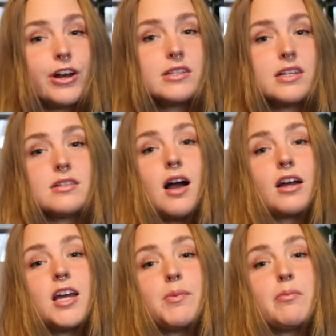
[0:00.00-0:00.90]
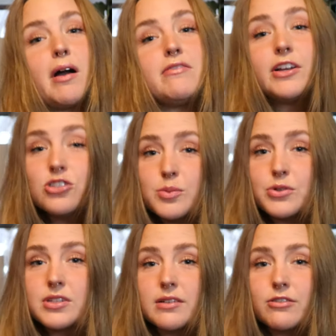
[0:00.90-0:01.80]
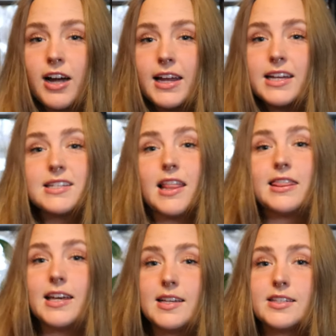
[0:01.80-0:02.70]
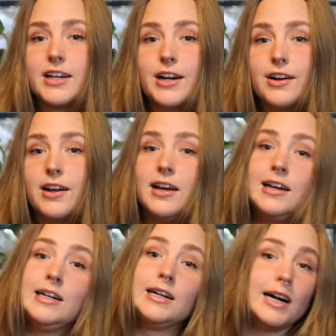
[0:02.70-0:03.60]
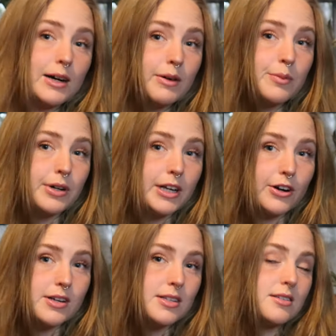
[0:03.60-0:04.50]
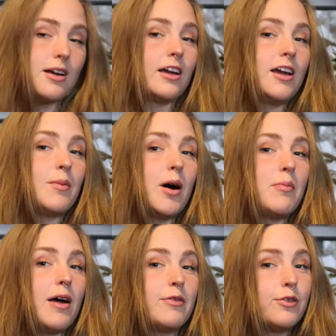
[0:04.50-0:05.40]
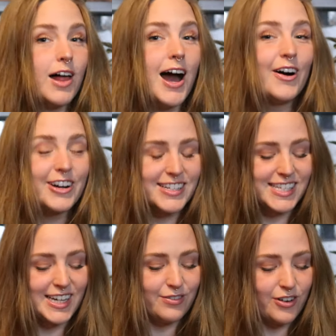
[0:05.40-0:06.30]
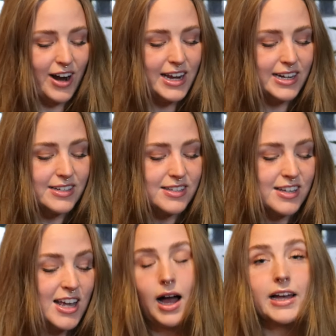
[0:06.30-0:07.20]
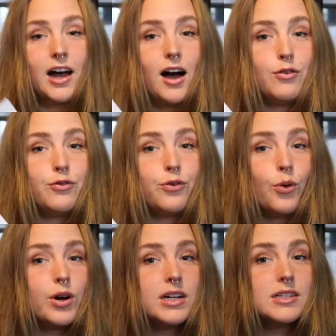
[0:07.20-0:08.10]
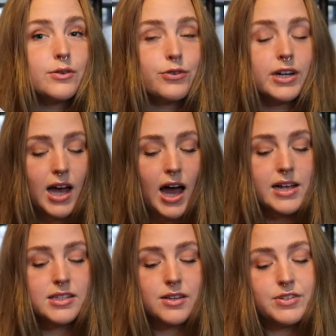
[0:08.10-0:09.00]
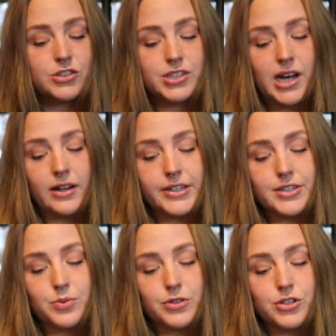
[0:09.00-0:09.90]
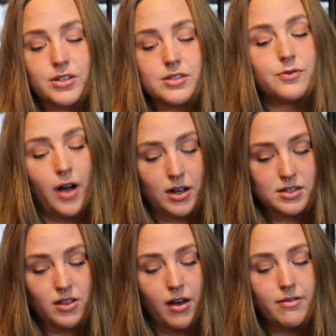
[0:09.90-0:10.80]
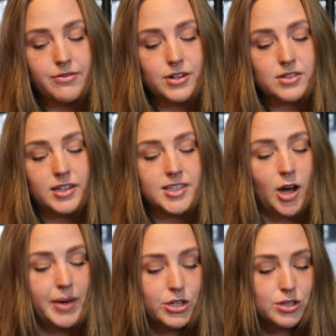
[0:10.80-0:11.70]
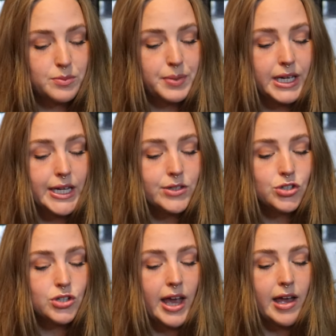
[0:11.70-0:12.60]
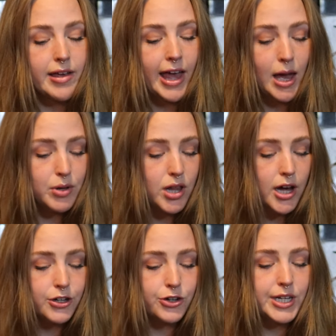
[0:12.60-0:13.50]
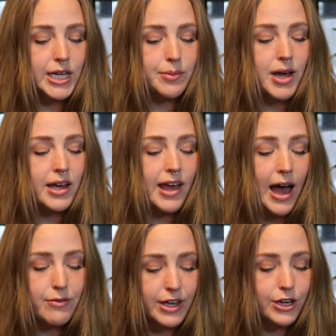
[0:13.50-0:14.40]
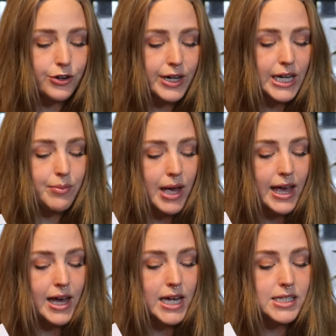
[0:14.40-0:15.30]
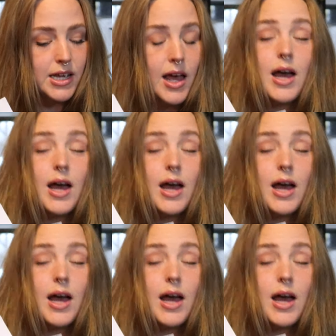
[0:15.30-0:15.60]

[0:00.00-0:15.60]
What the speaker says: crazy stocking up on my vegetable seed varieties, and this year, I went pretty crazy stocking up on my flower seed varieties. I got four different kinds of digitalis, which is foxglove. There's a Dalmatian peach, a Camelot cream, cafe cream, and